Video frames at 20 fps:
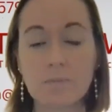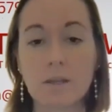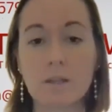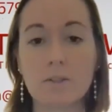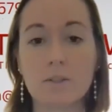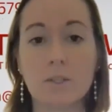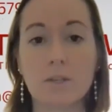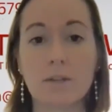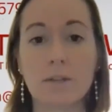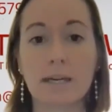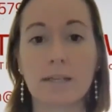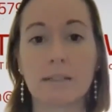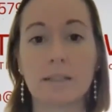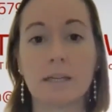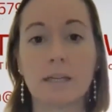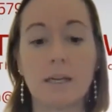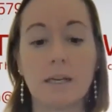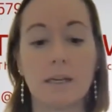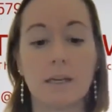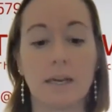So that
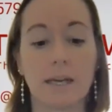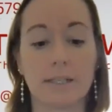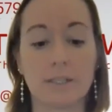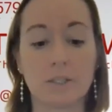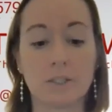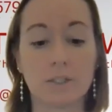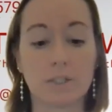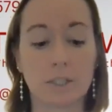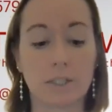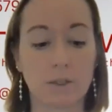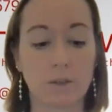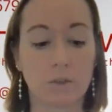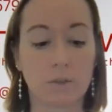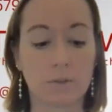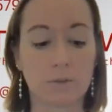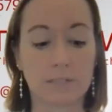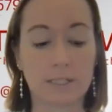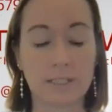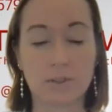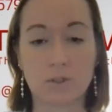a unit or
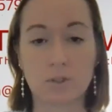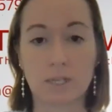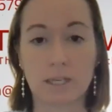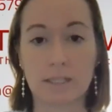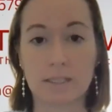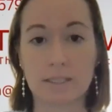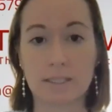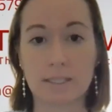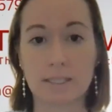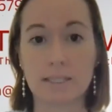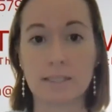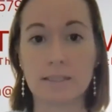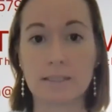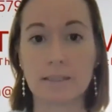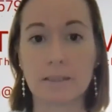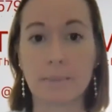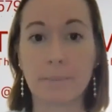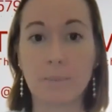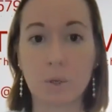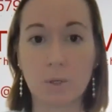fixed trust
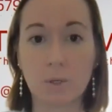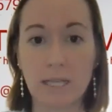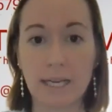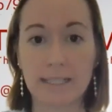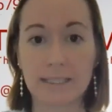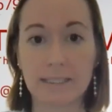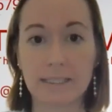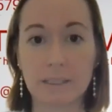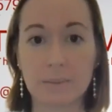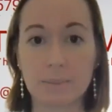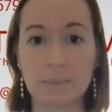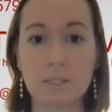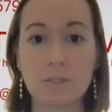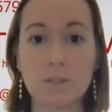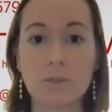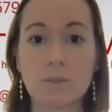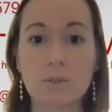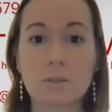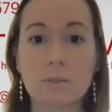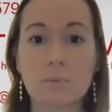is more likely to be
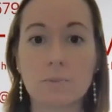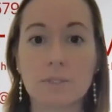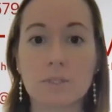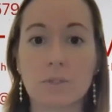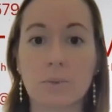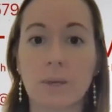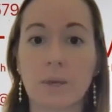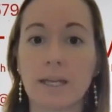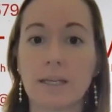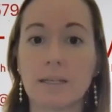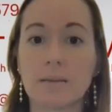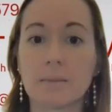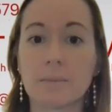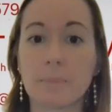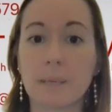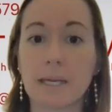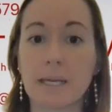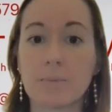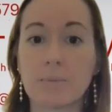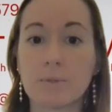used between
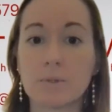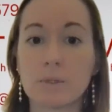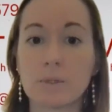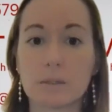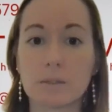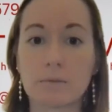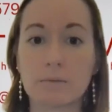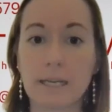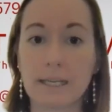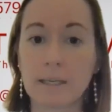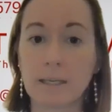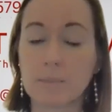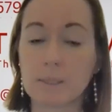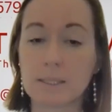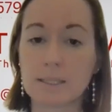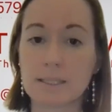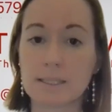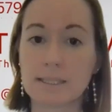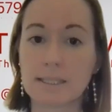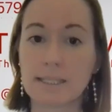people who are running a
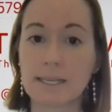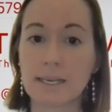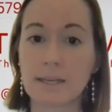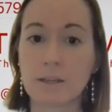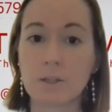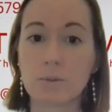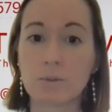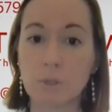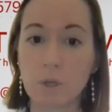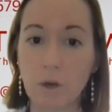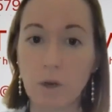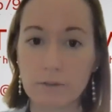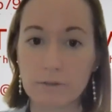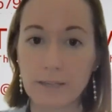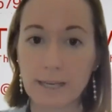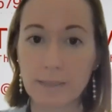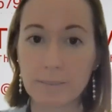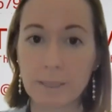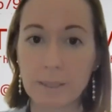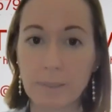business together who are not
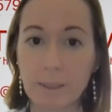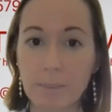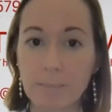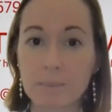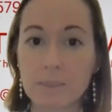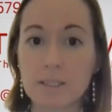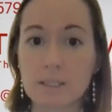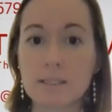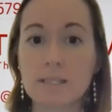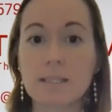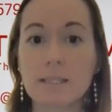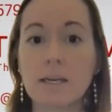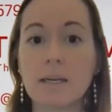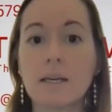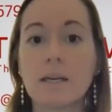family members.